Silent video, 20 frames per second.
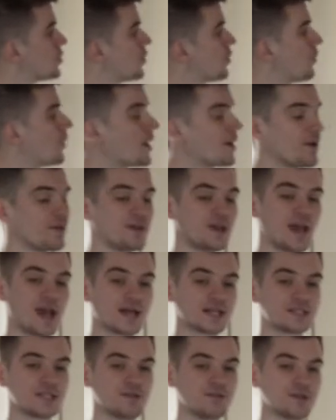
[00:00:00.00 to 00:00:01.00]
What are the
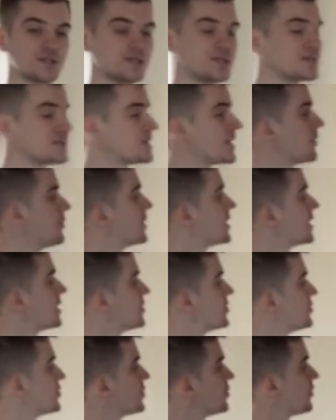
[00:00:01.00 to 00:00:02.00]
activities that we can
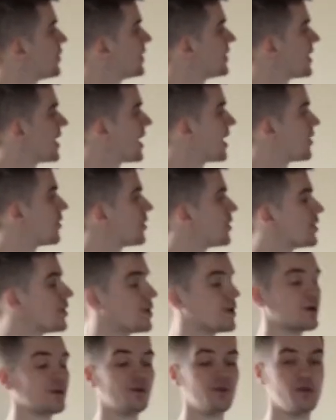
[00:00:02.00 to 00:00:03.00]
do with
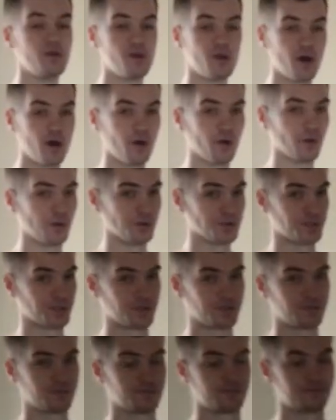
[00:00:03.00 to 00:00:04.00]
our nose?